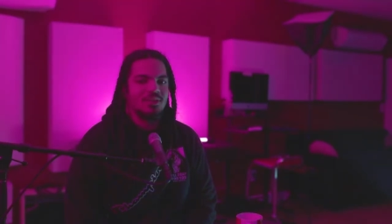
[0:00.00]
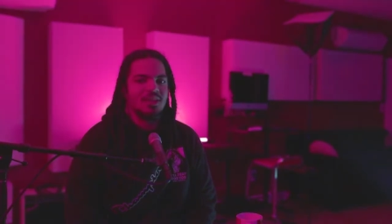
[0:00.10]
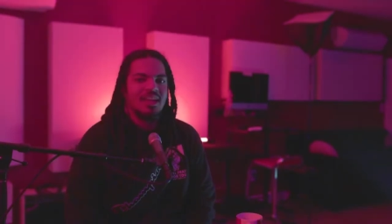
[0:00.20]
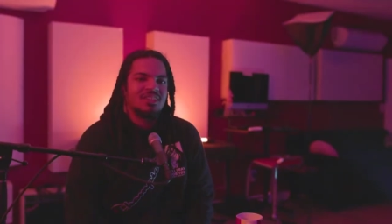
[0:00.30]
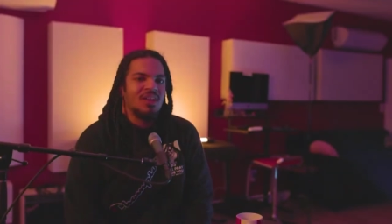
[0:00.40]
it's
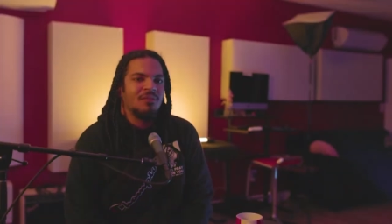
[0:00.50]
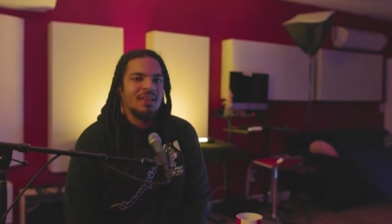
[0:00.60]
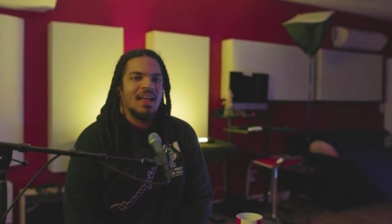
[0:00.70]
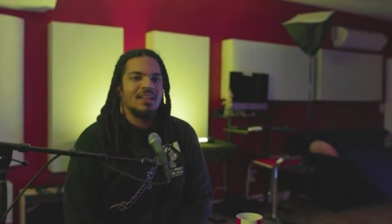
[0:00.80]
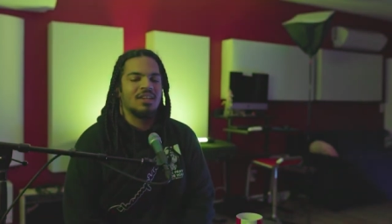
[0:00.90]
like it's yeah. stuff like
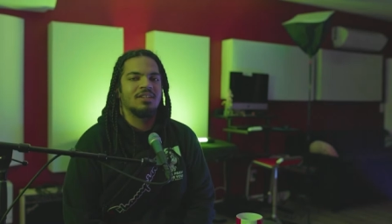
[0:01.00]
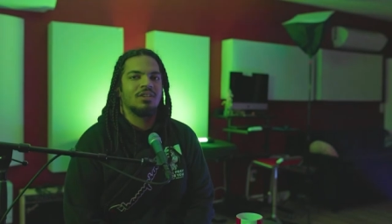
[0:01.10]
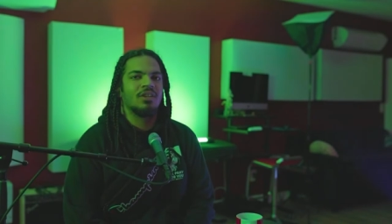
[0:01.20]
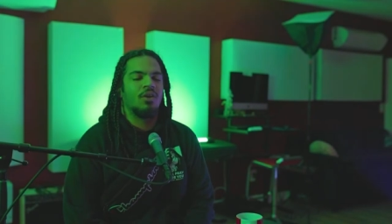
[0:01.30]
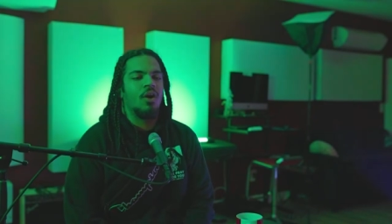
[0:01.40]
that. It's, it's a
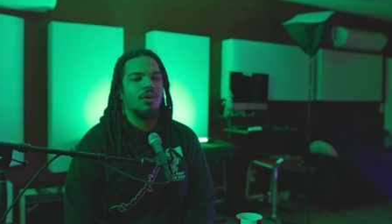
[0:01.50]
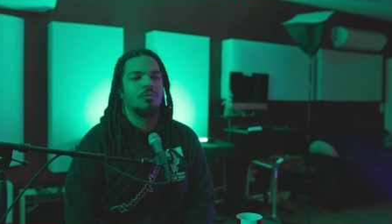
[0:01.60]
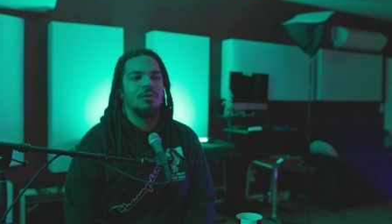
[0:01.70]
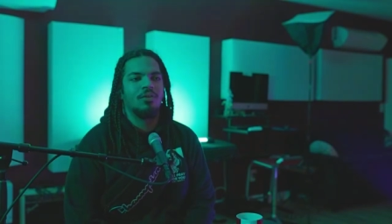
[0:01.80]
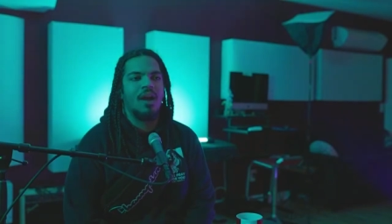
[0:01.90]
little hard
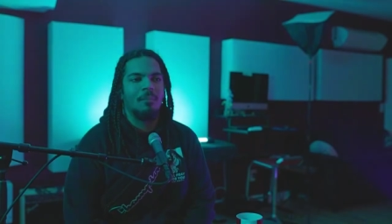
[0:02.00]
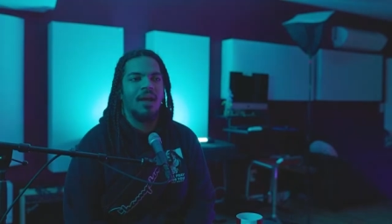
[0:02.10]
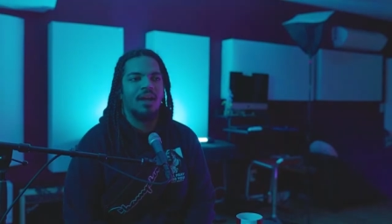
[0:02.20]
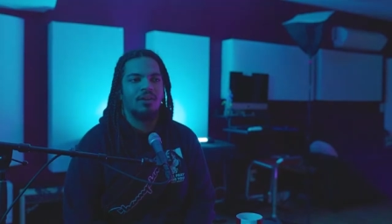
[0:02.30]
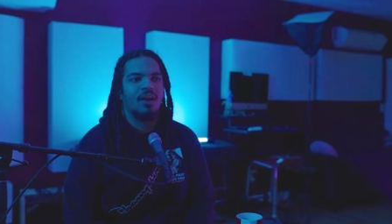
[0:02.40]
for me to wrap my
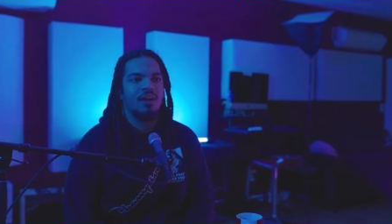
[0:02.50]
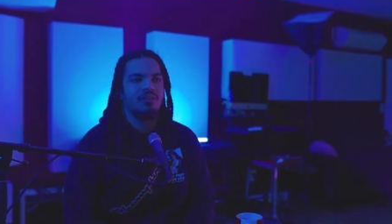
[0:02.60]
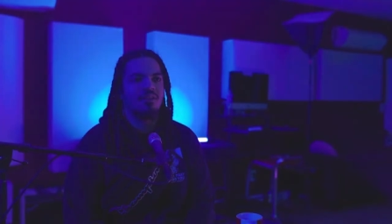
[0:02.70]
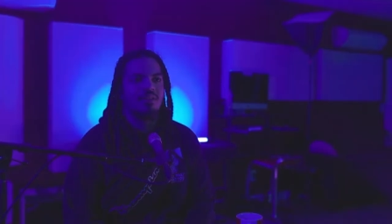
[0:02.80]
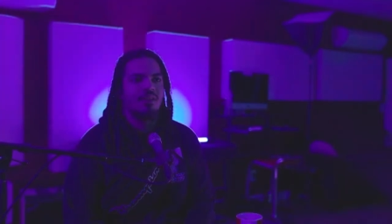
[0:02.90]
head
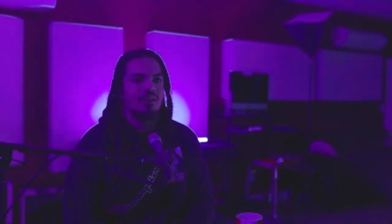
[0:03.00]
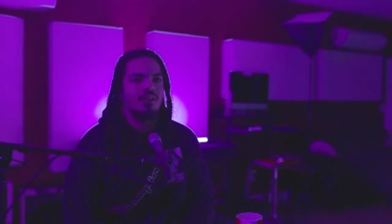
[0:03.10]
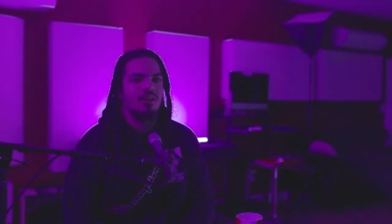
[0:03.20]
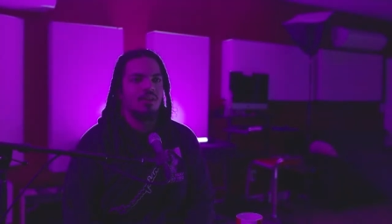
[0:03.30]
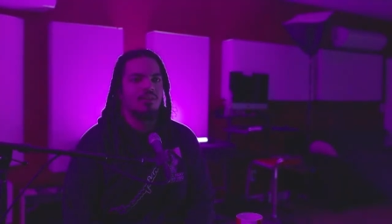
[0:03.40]
around. Yeah,
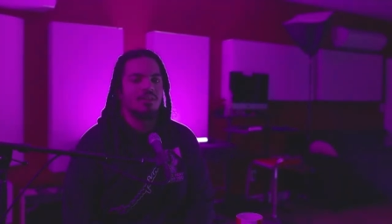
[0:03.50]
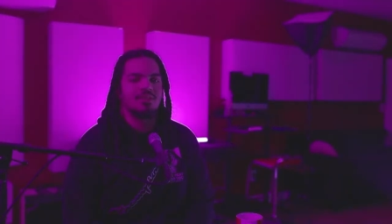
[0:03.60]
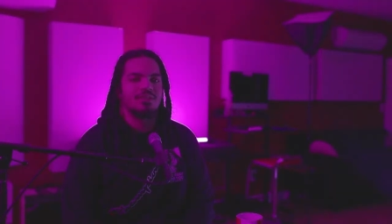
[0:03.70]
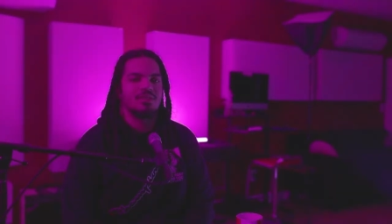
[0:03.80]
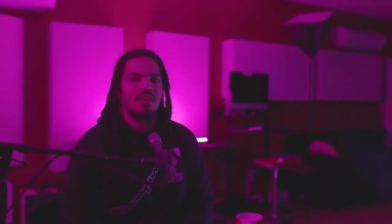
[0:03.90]
you know,
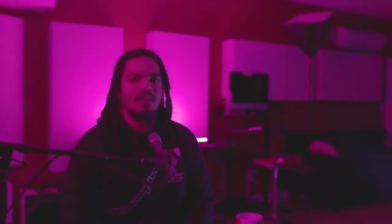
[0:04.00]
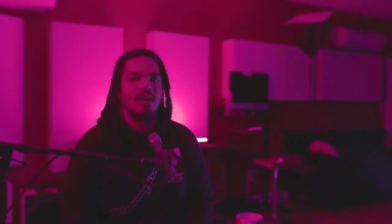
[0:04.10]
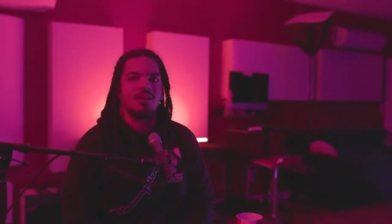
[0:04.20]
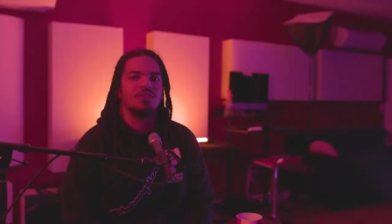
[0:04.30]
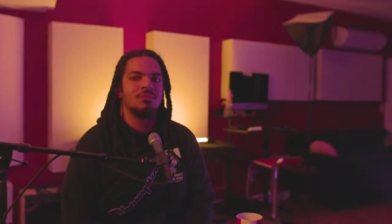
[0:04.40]
because it's like
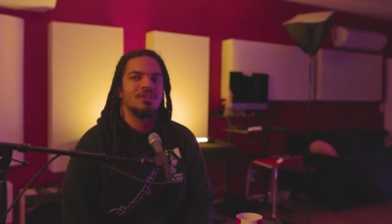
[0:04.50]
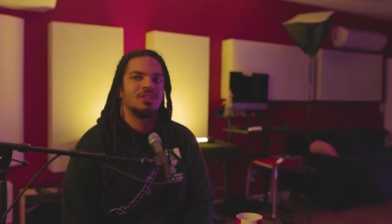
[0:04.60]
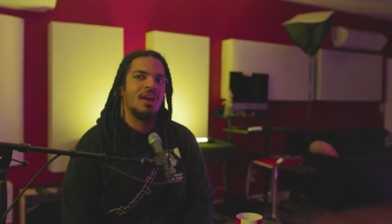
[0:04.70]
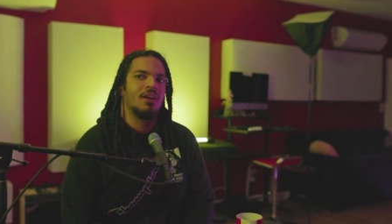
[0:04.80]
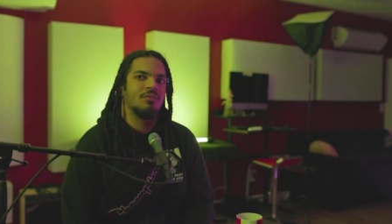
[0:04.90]
how could you be
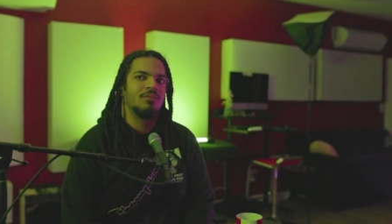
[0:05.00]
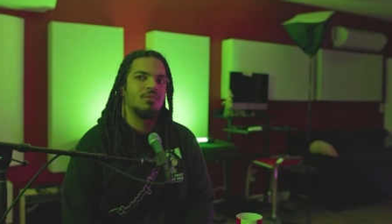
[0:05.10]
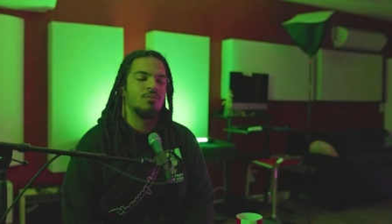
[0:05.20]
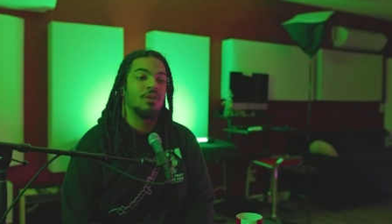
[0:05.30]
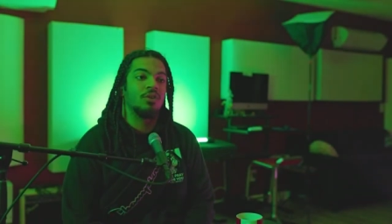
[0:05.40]
scared of
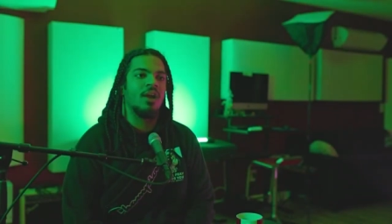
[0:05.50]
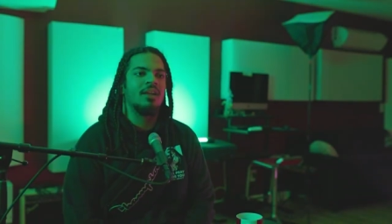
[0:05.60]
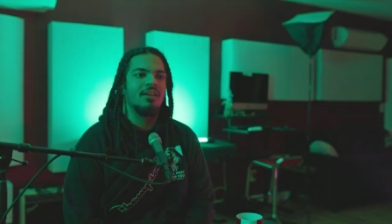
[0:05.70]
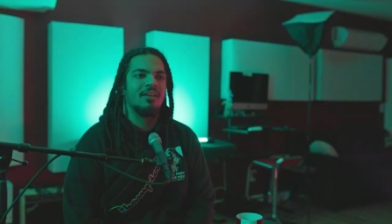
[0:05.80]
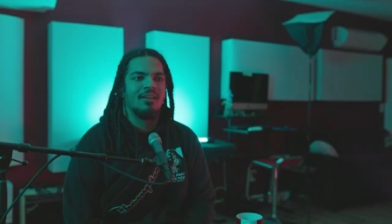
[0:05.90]
doing great?